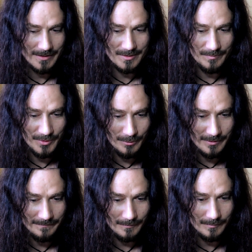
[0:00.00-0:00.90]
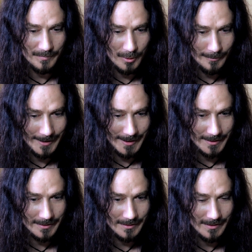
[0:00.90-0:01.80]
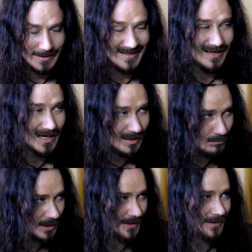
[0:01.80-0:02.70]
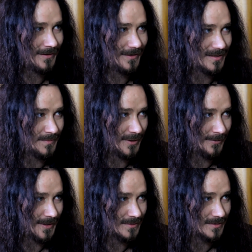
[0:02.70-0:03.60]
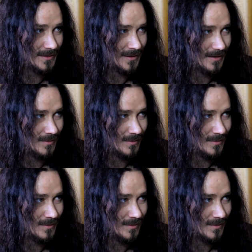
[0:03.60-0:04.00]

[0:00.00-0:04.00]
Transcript: is a beautiful, poetic, and humbling experience.